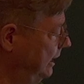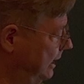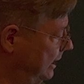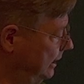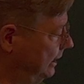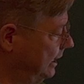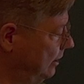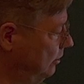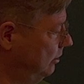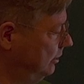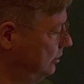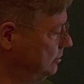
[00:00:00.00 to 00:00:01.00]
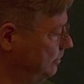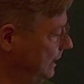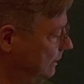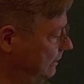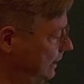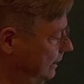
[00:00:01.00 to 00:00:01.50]
and again, all those
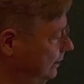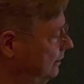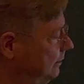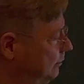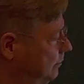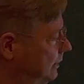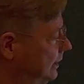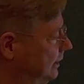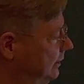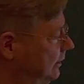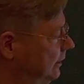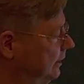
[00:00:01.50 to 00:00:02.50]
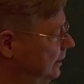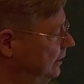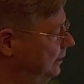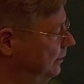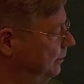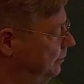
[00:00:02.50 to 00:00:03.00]
built in with, uh,
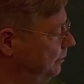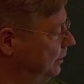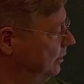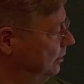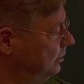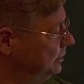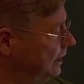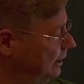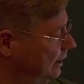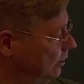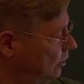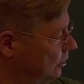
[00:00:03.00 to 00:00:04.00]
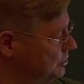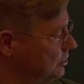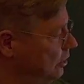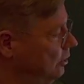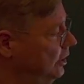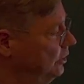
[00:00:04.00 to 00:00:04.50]
with all those. And
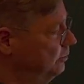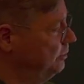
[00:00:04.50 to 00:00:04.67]
also the